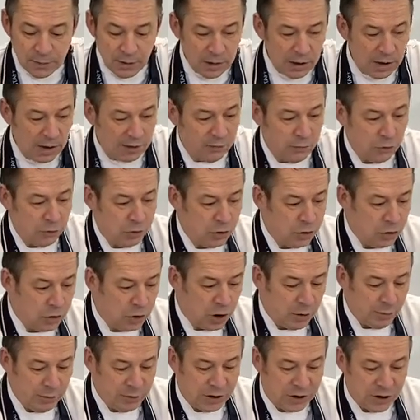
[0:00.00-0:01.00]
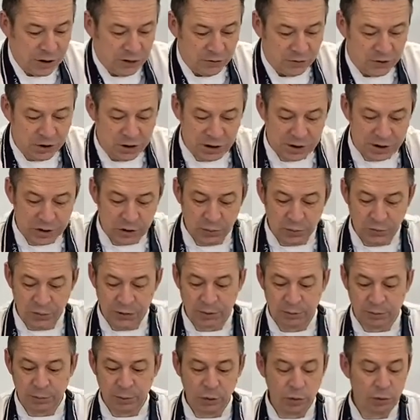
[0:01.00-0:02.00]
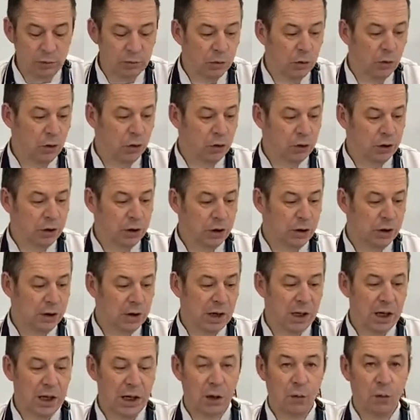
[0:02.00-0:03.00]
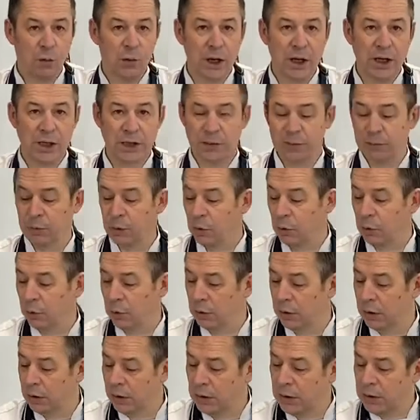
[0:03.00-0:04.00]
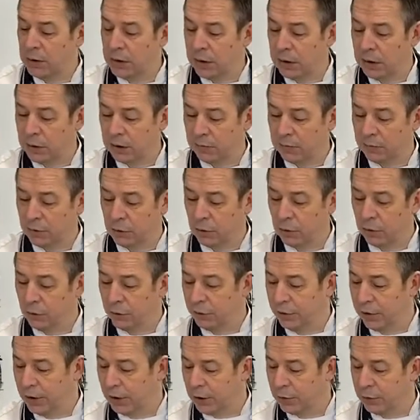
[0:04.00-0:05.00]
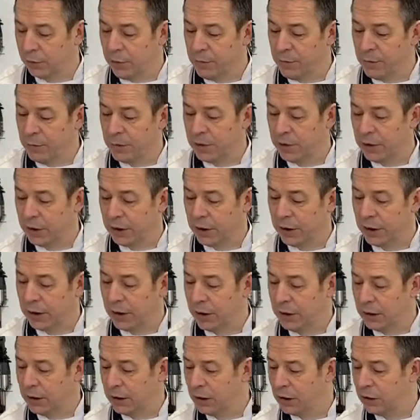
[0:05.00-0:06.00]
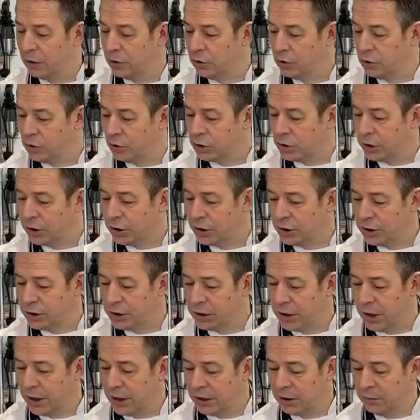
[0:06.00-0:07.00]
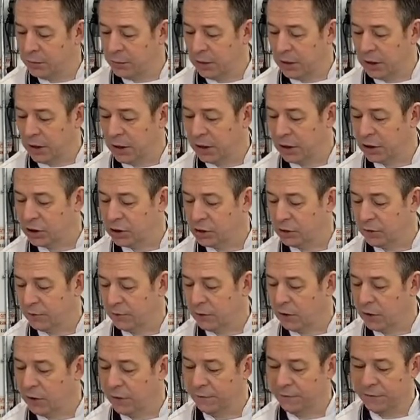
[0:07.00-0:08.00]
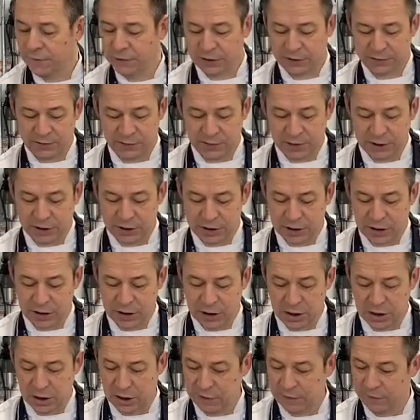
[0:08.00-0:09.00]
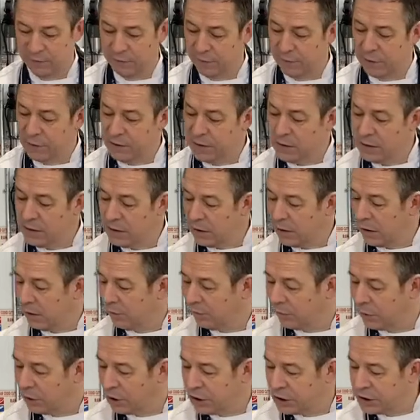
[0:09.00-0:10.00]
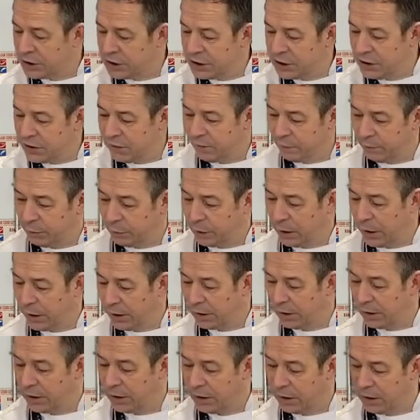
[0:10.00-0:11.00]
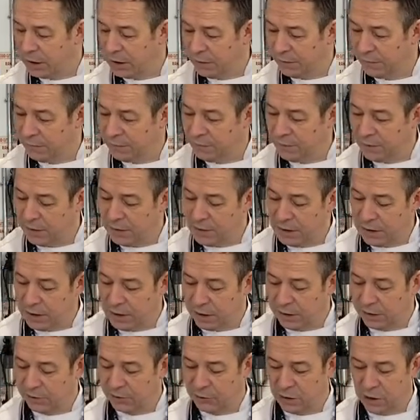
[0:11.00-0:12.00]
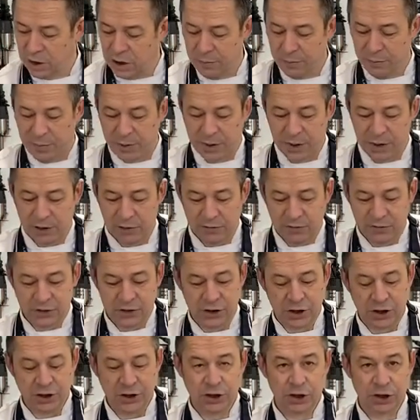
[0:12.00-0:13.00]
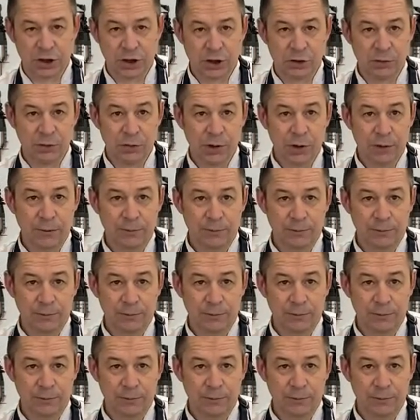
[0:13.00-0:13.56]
I've also got myself set up with a blue board, a waste bowl, and I've got all the equipment that I need just at the side of me here. So I've got a fish filleting knife, I've got a stiff bladed knife, and I've got a pair of scissors as well.